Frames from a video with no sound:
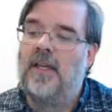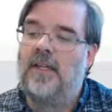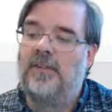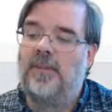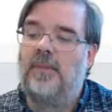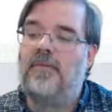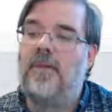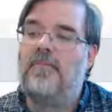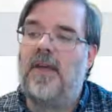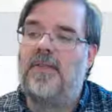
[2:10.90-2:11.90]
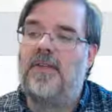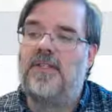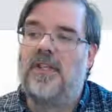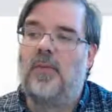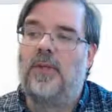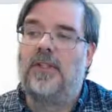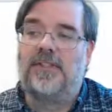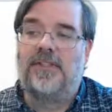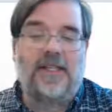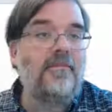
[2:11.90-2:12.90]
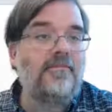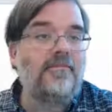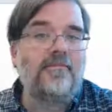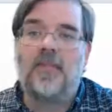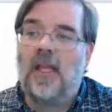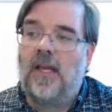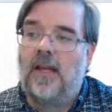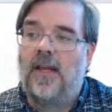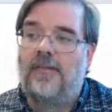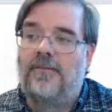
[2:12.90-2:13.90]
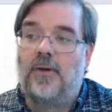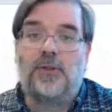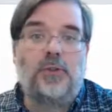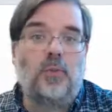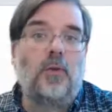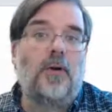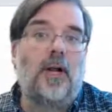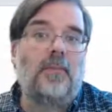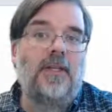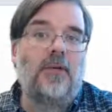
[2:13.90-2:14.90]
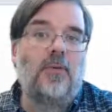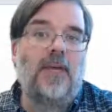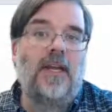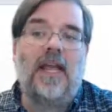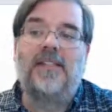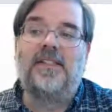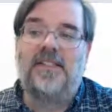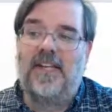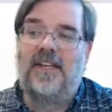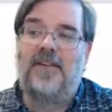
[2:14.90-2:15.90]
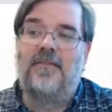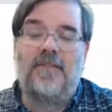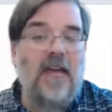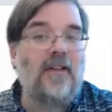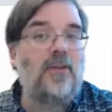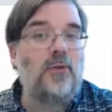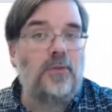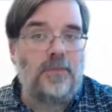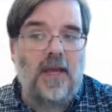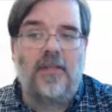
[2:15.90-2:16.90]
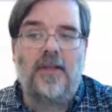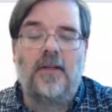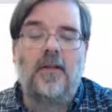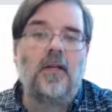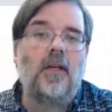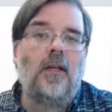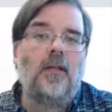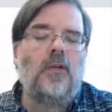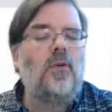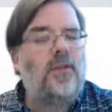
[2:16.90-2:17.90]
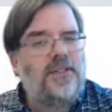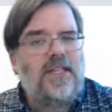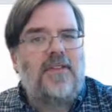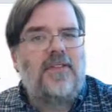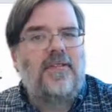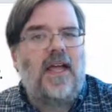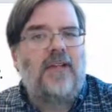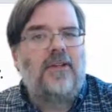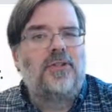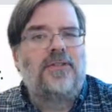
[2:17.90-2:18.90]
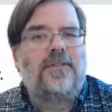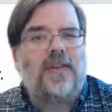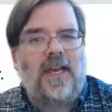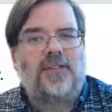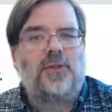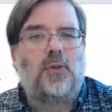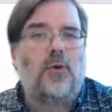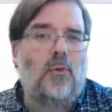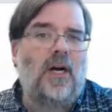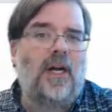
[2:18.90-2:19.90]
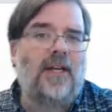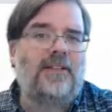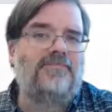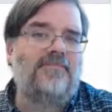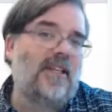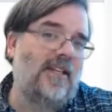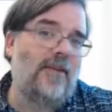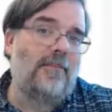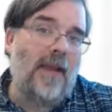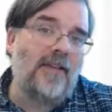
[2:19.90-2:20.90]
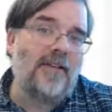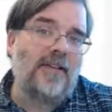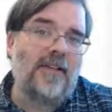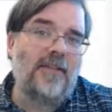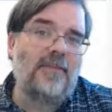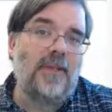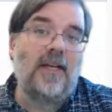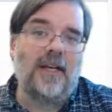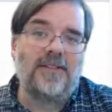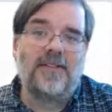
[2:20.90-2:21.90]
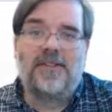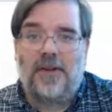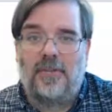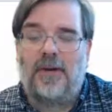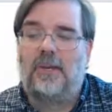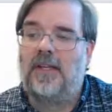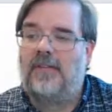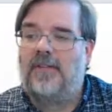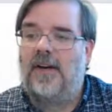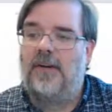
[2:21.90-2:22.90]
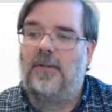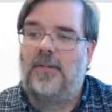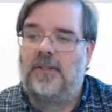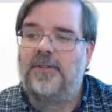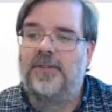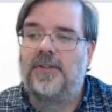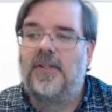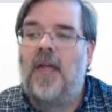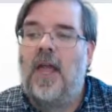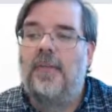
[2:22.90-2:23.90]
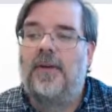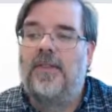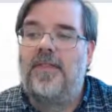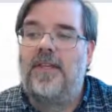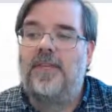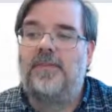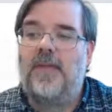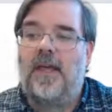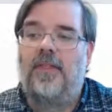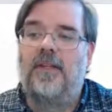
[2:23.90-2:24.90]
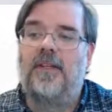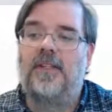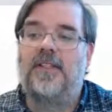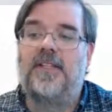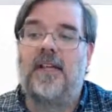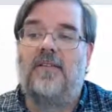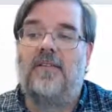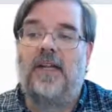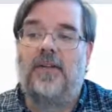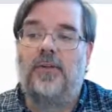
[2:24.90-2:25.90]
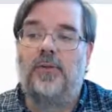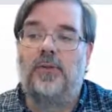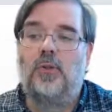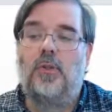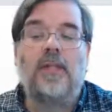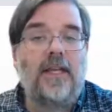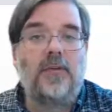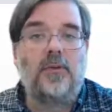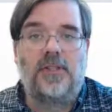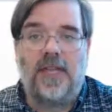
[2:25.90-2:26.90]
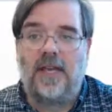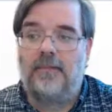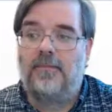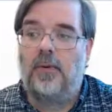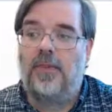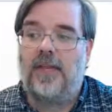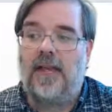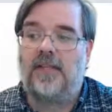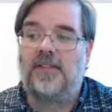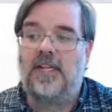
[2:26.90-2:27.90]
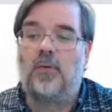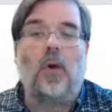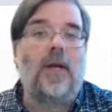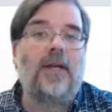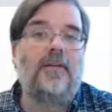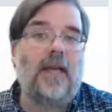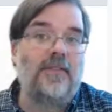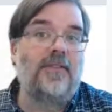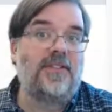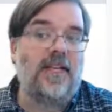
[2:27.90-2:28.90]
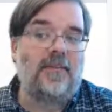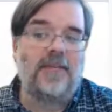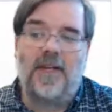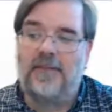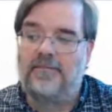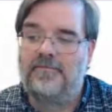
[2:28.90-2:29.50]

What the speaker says: Some of the methods that we'll see. First, we'll probably create a set values method. You could set the values of x or y independently because they're public variables. But this method, set values, will let you set both x and y at the same time.